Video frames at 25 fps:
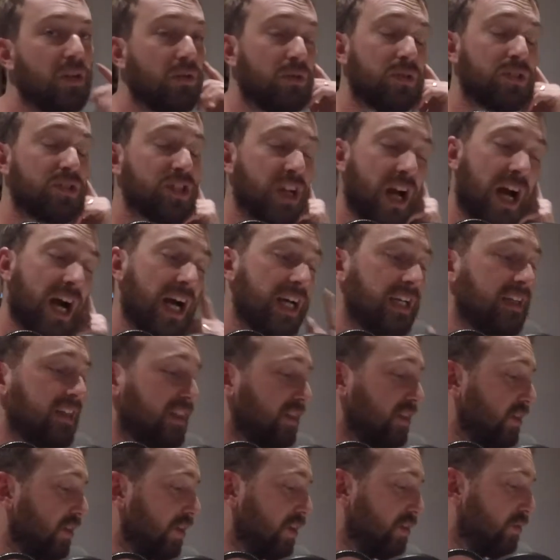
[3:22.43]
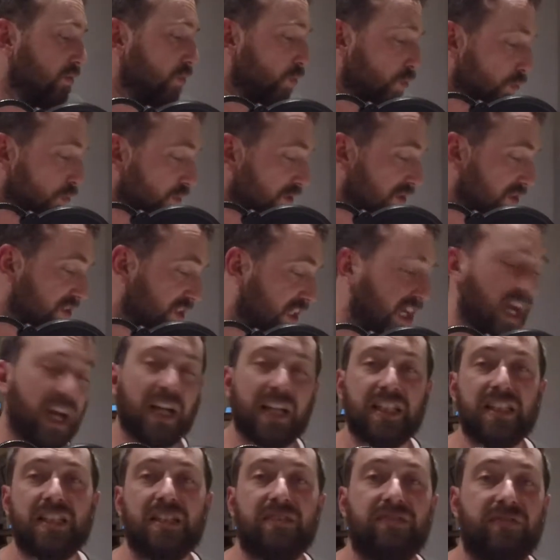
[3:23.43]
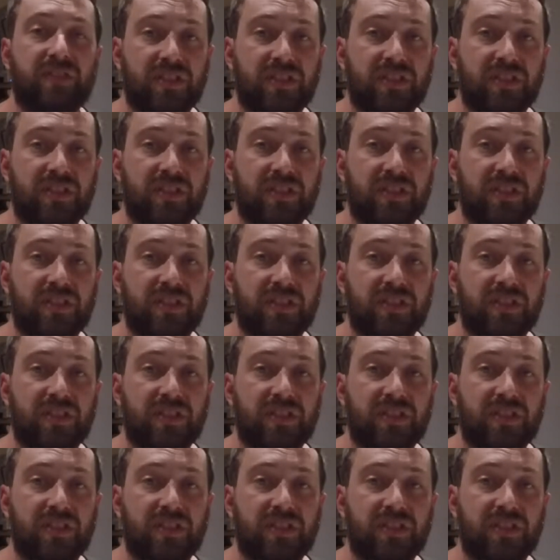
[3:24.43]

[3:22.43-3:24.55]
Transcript: which I thought was kind of